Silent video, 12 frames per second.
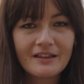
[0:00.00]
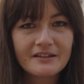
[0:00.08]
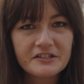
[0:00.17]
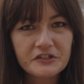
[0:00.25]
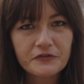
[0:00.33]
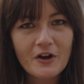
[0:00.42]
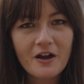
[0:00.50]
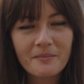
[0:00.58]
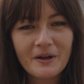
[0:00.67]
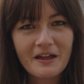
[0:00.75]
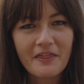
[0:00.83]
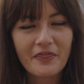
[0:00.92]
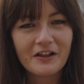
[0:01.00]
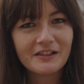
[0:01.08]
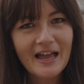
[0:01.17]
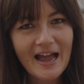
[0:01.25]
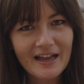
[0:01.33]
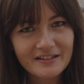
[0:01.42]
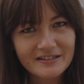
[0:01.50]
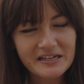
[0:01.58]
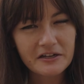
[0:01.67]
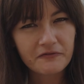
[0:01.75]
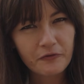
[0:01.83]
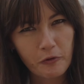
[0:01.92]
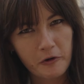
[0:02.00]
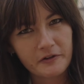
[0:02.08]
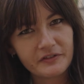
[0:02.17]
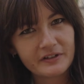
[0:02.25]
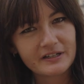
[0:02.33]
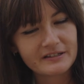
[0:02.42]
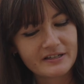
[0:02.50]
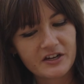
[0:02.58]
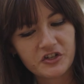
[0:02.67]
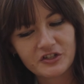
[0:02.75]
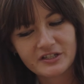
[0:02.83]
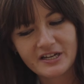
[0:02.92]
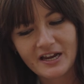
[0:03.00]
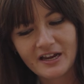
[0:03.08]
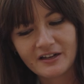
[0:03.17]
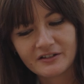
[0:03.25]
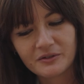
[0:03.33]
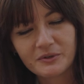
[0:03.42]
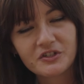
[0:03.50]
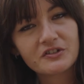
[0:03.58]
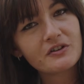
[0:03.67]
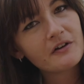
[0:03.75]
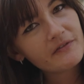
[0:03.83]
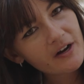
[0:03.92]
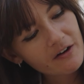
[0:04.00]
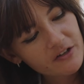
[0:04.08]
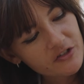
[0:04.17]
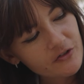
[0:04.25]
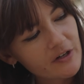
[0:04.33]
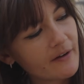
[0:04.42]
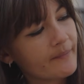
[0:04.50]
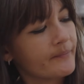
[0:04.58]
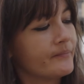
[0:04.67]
This is from the last and fourth concession stand, which is Olvera Street.